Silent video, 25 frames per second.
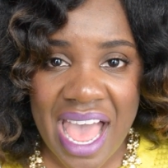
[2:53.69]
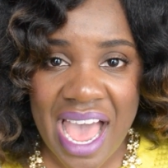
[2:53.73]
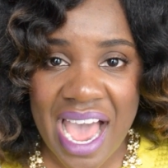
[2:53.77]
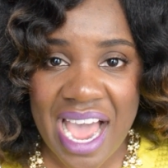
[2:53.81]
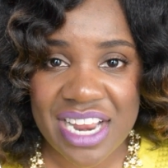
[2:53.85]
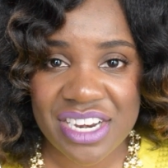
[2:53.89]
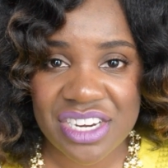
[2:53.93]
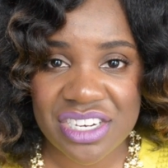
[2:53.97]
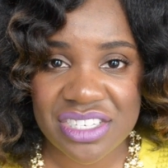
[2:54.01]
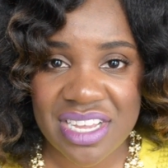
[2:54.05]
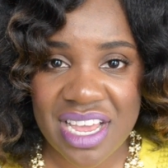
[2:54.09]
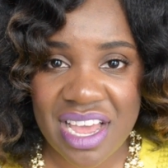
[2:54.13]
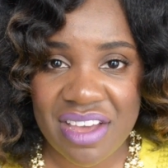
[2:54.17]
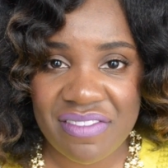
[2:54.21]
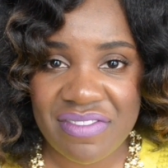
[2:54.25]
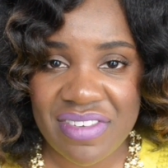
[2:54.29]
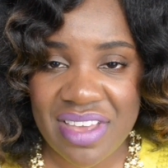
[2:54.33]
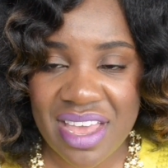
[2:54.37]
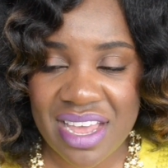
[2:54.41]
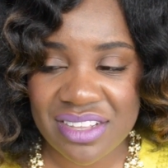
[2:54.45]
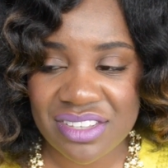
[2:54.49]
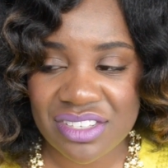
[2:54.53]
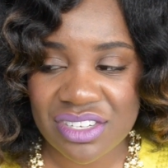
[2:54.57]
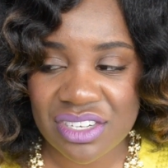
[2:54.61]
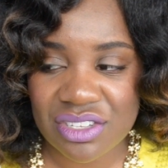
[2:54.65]
I just have
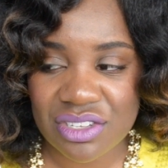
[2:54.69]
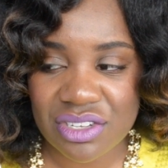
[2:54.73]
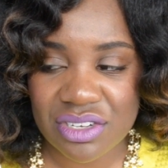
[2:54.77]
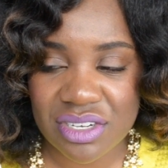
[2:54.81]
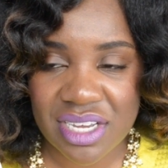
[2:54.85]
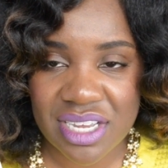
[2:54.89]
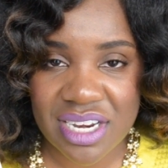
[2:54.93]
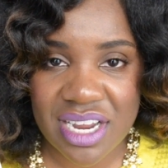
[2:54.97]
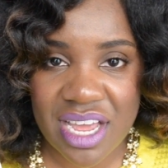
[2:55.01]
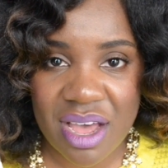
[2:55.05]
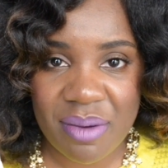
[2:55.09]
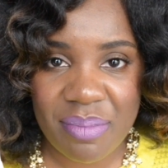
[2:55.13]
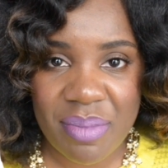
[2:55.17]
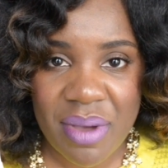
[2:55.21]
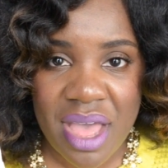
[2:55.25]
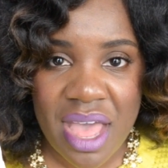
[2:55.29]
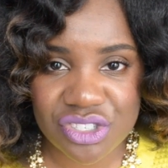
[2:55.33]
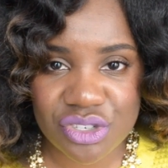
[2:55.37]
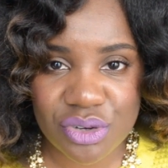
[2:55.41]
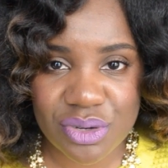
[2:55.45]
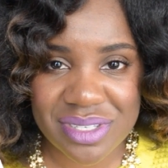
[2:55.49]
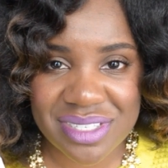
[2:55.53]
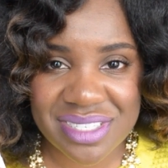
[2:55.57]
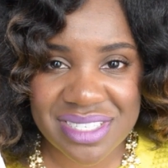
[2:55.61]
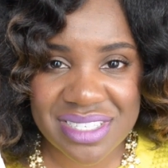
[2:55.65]
yet to look it up.
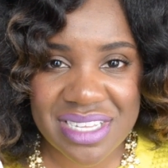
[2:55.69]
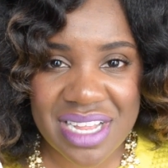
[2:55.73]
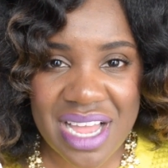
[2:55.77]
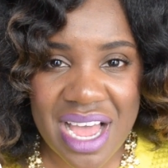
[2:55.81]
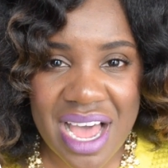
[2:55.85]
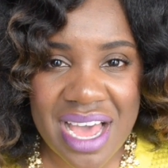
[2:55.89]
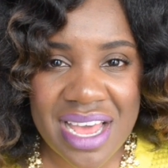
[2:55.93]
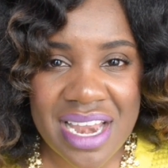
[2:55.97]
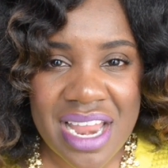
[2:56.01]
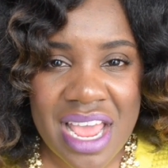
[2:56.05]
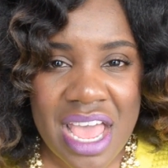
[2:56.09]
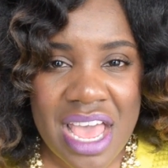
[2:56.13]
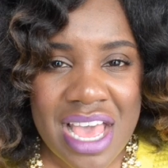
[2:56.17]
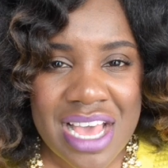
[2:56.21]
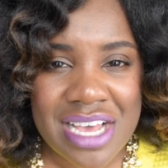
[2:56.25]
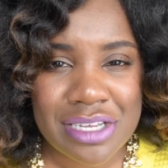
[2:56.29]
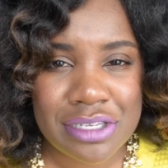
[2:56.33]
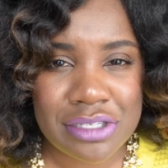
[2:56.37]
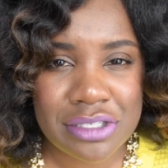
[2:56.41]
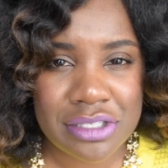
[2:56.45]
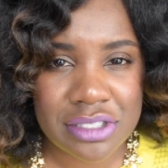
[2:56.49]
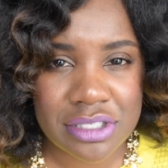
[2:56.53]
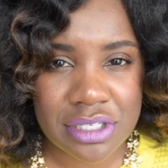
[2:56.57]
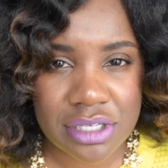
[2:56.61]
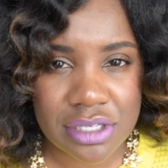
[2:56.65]
So it's not
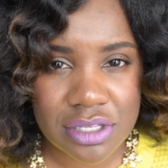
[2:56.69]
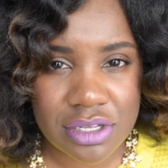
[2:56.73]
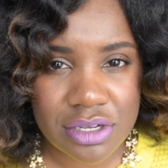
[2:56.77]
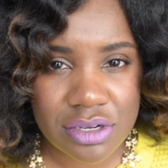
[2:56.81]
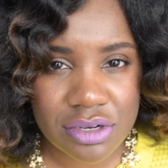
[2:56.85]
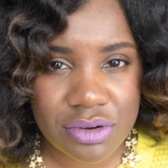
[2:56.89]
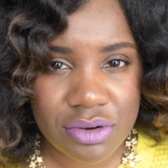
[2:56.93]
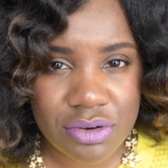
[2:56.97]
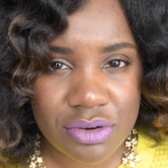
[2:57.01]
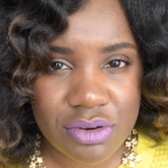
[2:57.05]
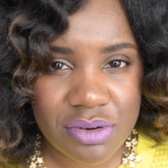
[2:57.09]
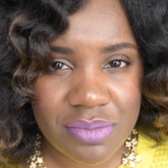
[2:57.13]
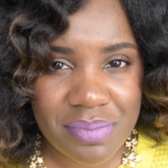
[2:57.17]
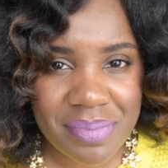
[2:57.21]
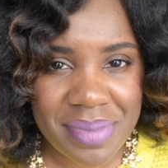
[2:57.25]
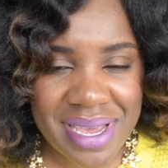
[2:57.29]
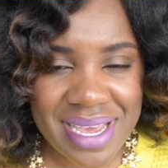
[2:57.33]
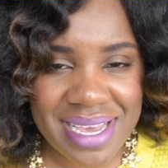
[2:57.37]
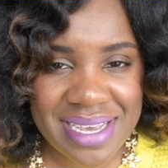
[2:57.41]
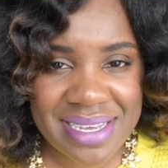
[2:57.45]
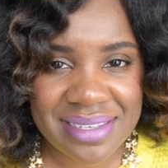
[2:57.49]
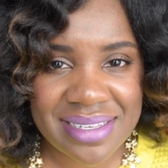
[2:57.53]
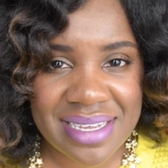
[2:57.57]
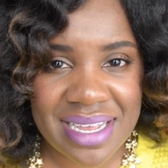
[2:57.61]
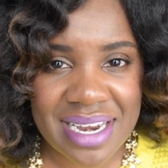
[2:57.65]
silicone
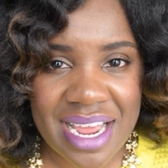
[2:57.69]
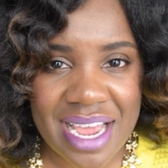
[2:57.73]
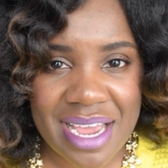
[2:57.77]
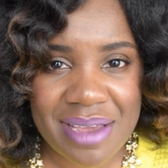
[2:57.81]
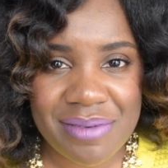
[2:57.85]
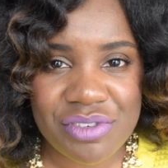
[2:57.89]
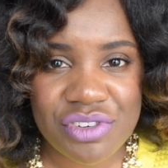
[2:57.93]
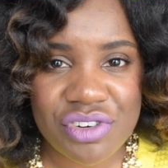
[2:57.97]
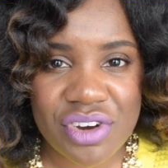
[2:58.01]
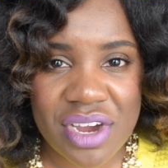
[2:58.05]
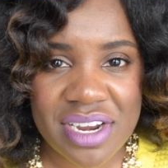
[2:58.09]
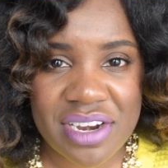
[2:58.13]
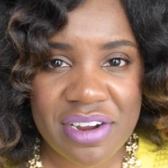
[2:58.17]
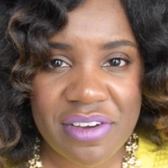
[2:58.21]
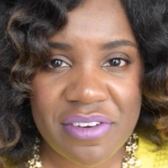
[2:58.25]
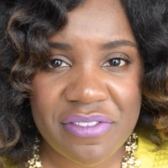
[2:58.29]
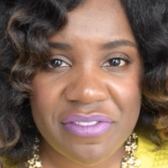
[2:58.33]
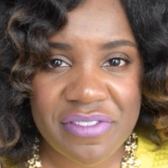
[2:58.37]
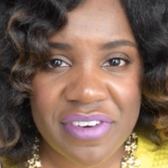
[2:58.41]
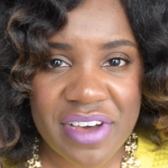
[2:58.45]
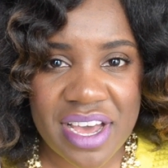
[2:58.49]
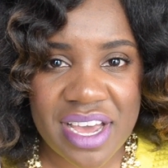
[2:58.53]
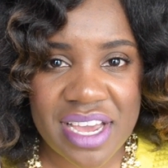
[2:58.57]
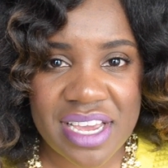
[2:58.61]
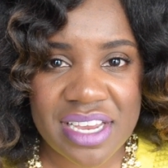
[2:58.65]
based, and I'm trying to
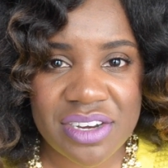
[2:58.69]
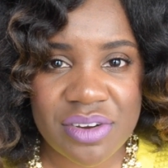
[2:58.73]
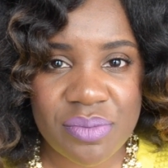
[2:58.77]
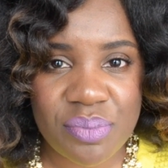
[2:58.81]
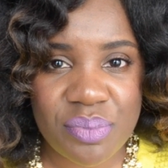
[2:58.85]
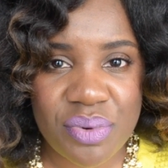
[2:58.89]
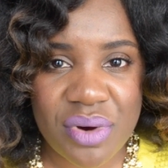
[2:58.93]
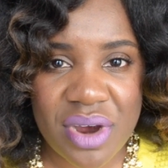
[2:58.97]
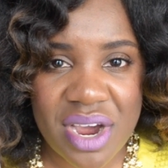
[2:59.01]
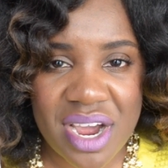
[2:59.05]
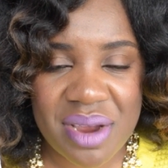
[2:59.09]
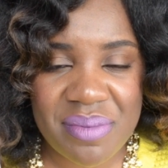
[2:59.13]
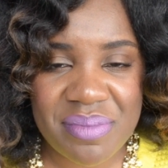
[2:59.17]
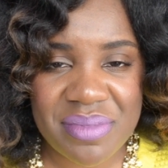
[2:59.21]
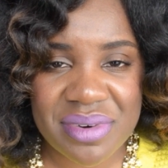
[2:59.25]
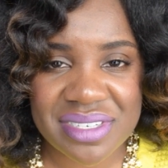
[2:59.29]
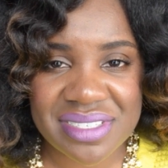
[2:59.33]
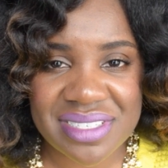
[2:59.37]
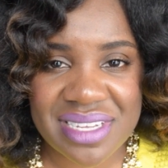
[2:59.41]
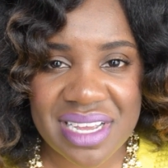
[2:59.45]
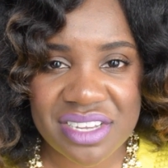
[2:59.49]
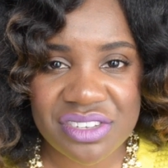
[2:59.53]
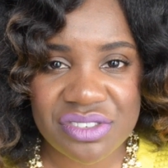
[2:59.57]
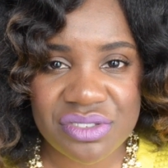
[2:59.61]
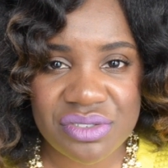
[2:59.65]
find
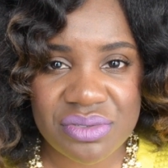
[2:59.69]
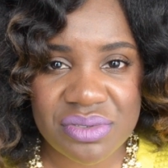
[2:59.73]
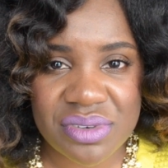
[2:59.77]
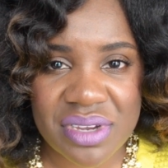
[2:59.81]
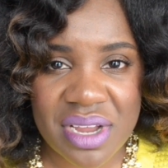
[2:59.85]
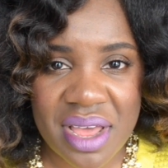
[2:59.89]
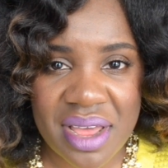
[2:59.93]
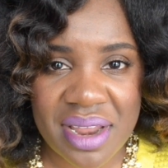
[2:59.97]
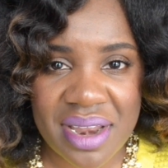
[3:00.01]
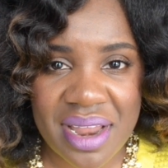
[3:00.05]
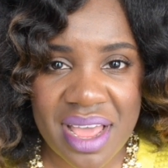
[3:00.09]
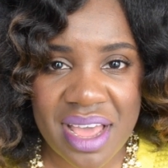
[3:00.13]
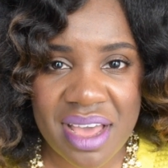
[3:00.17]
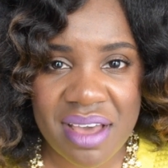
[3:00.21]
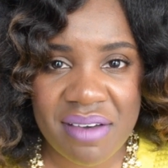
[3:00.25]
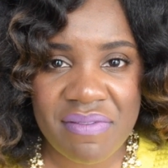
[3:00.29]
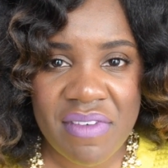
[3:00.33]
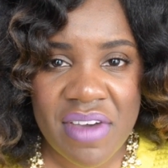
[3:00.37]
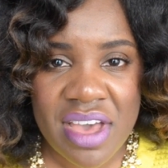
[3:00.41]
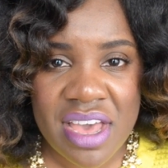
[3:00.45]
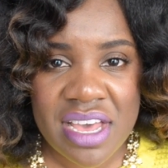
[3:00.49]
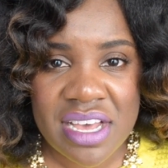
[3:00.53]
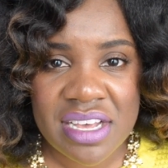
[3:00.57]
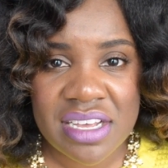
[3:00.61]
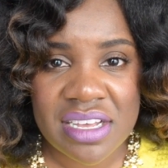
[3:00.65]
primers that do not have
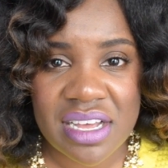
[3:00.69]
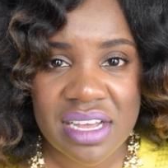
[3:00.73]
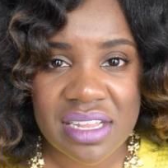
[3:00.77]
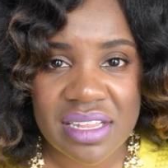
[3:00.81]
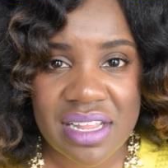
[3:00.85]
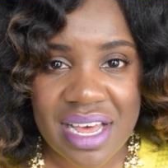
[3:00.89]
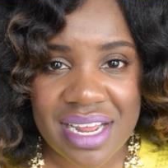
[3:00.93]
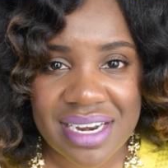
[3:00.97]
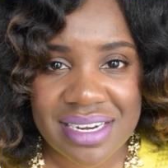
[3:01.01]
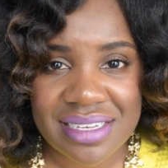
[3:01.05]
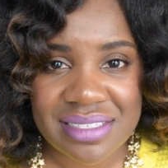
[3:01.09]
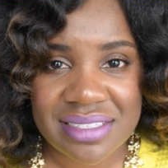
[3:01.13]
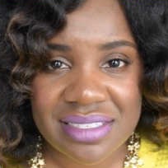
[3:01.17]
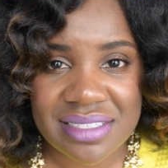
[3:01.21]
a lot of